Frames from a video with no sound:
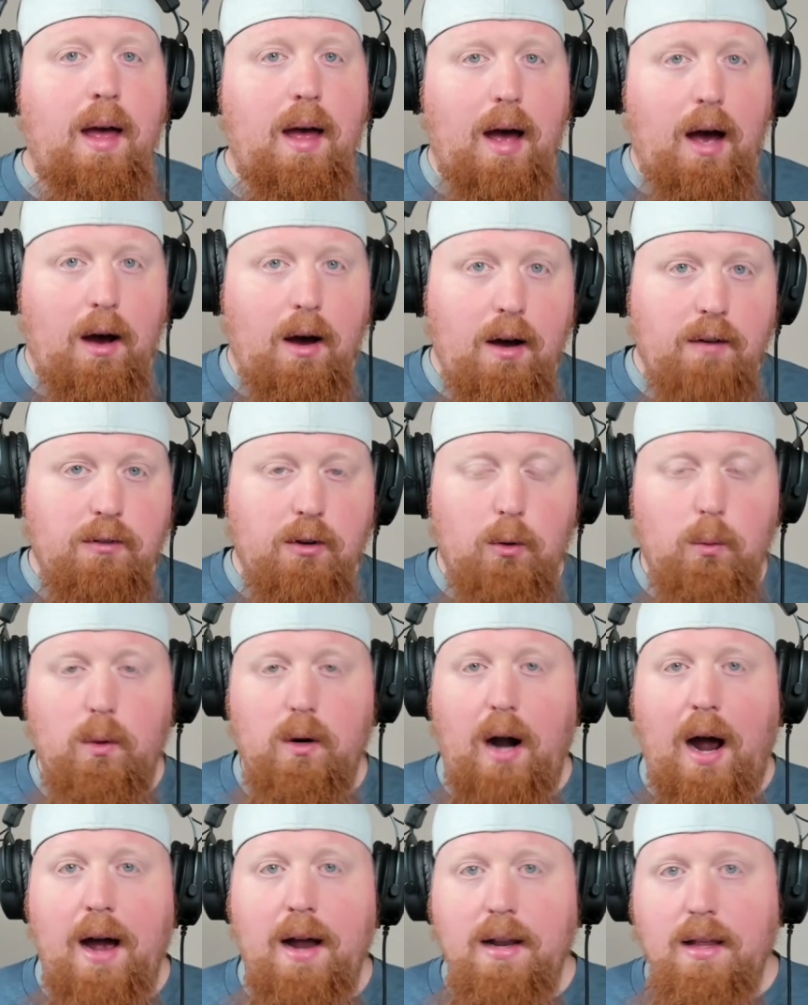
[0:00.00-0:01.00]
However,
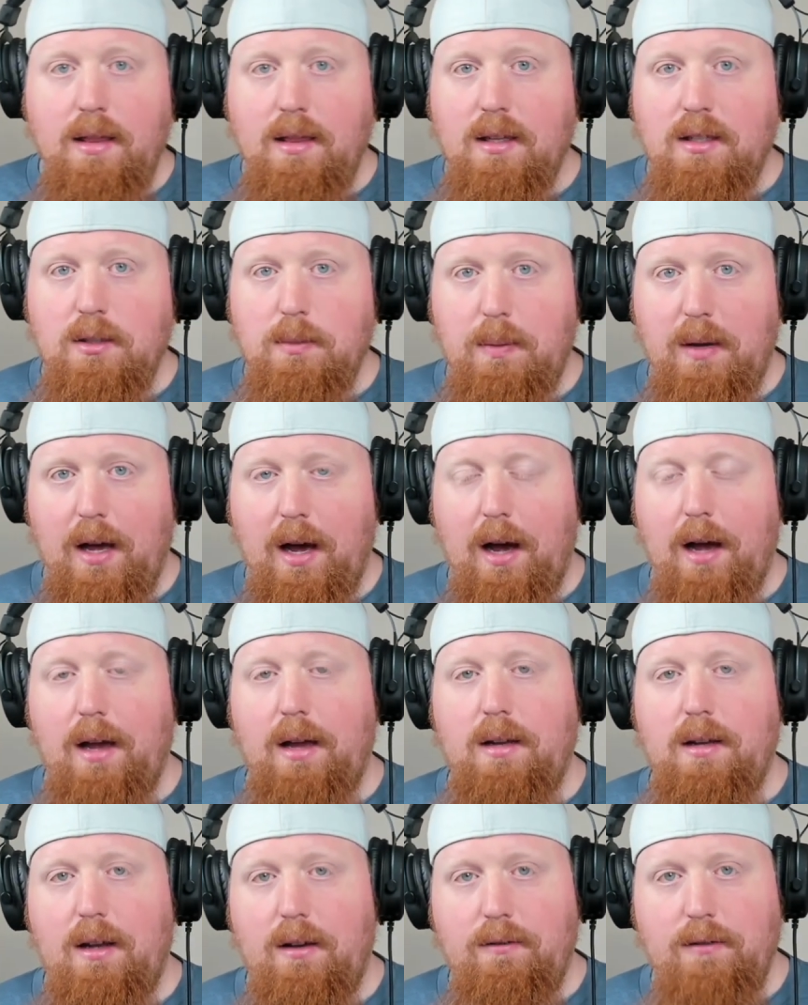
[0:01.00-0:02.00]
we're hiding this
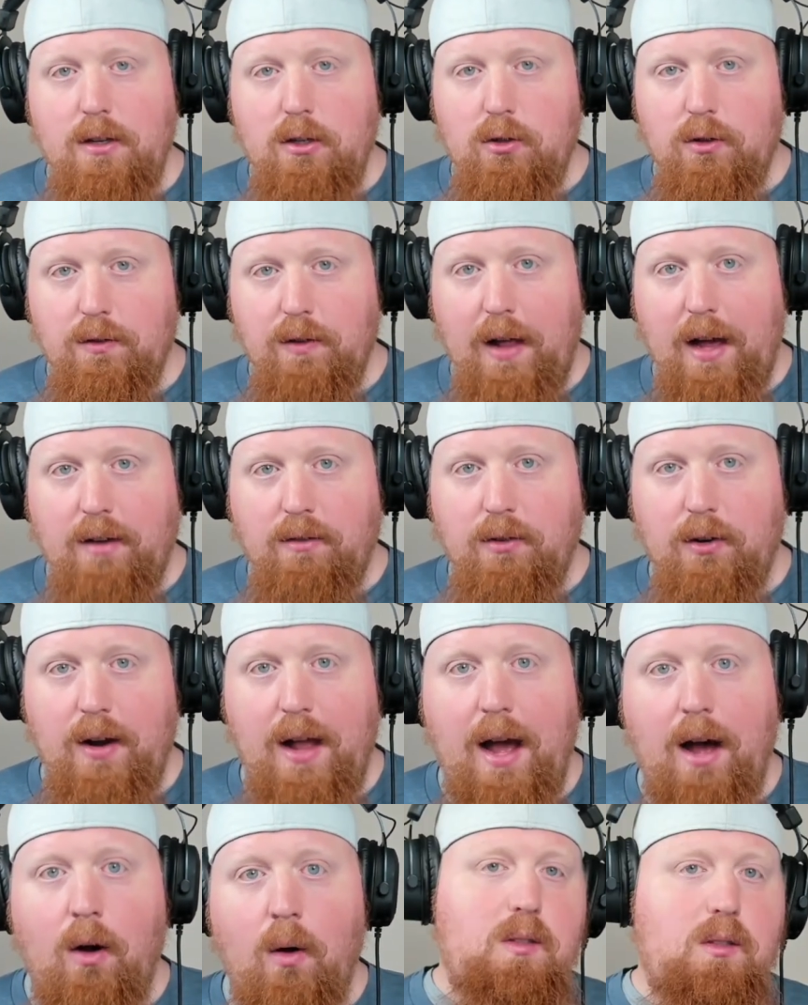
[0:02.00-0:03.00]
behind a feature flag for
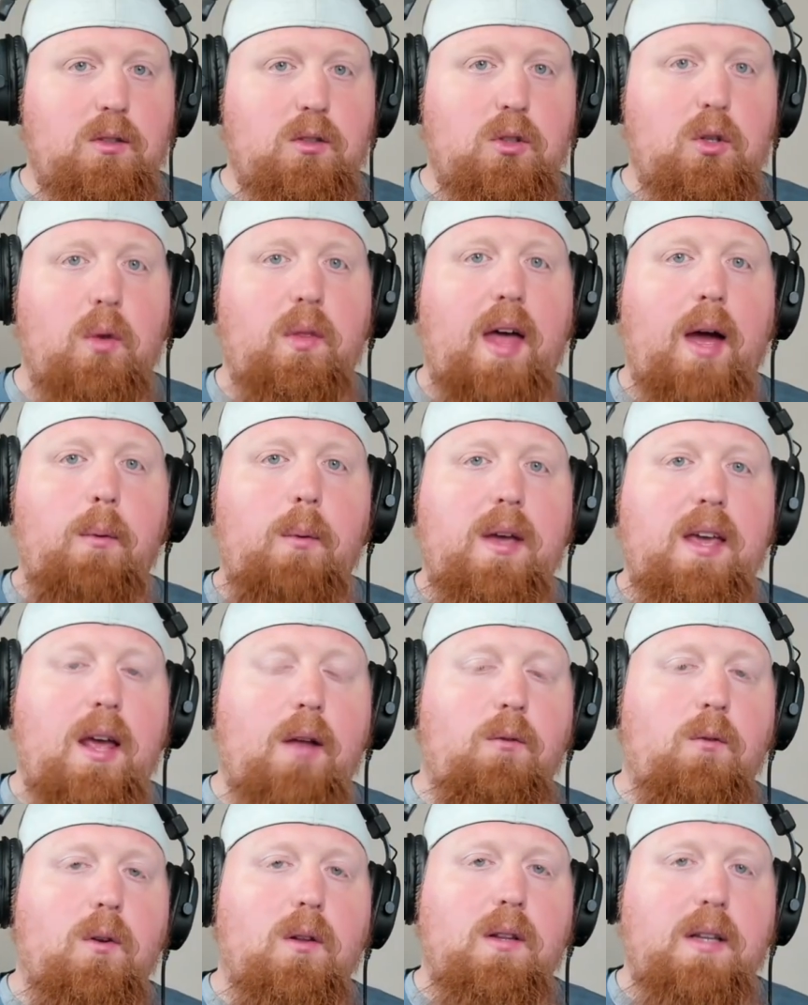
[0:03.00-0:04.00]
now so that we
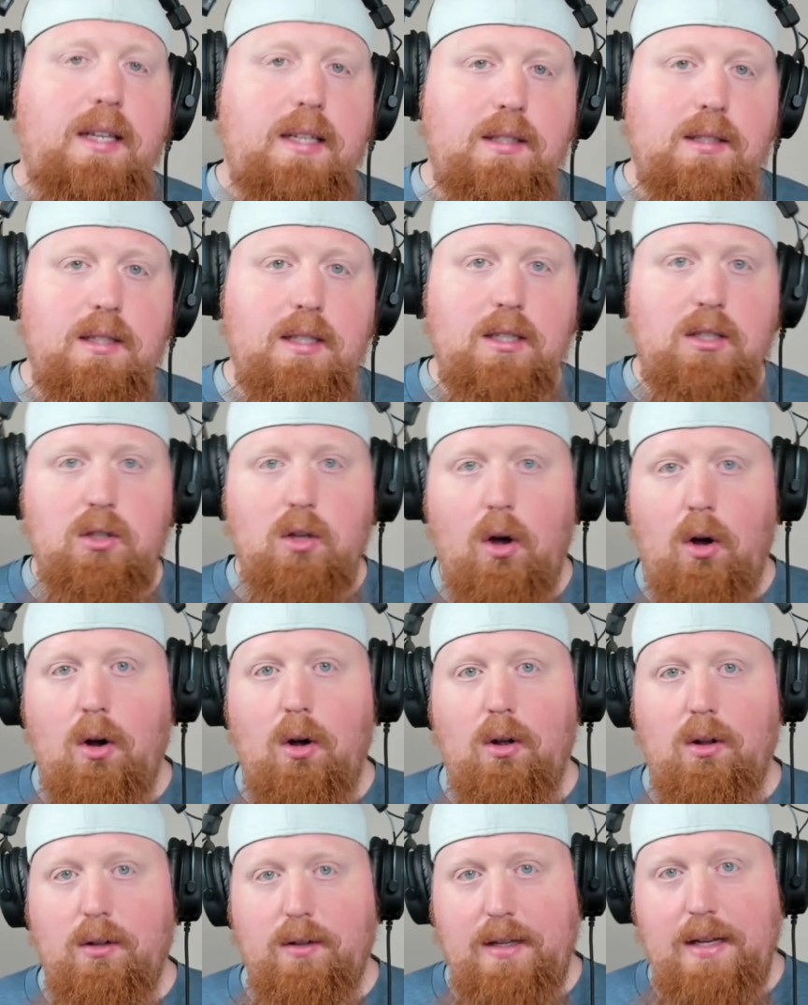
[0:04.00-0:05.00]
can release this
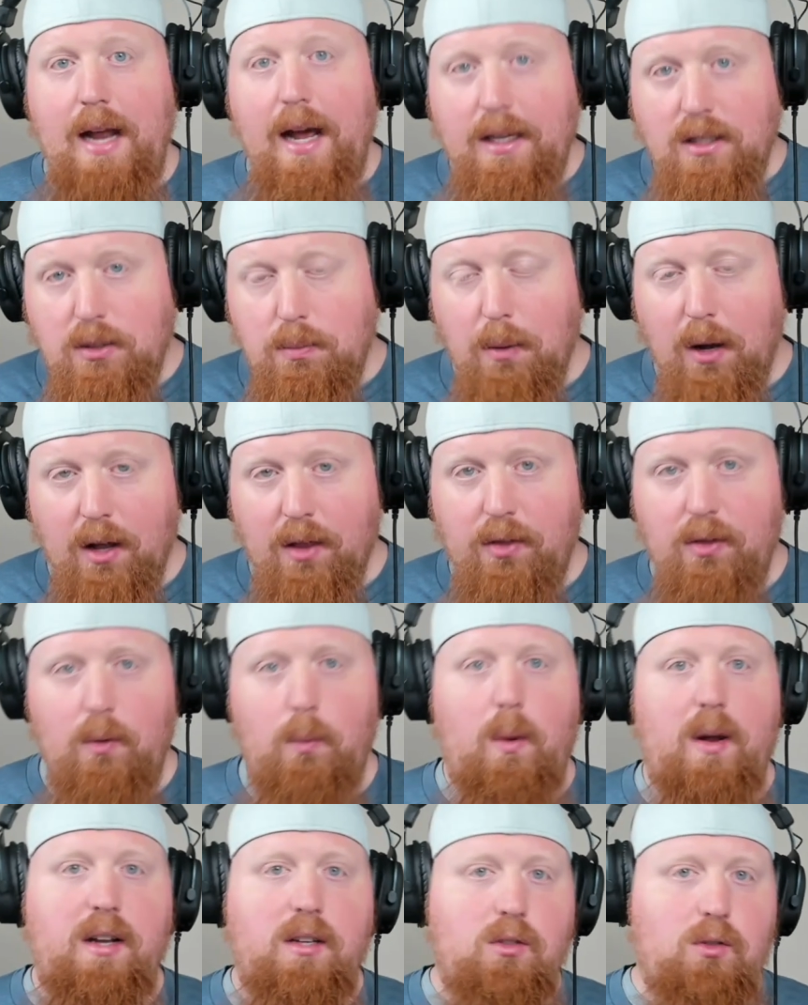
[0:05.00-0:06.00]
all next month
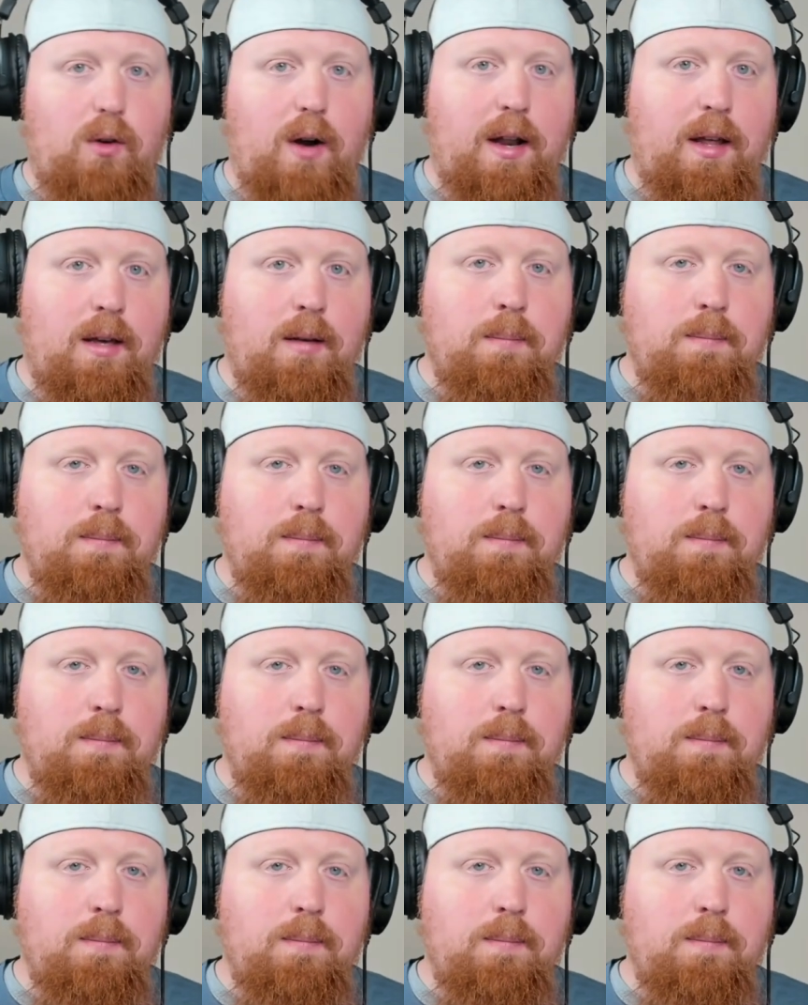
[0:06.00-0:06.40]
when it's ready.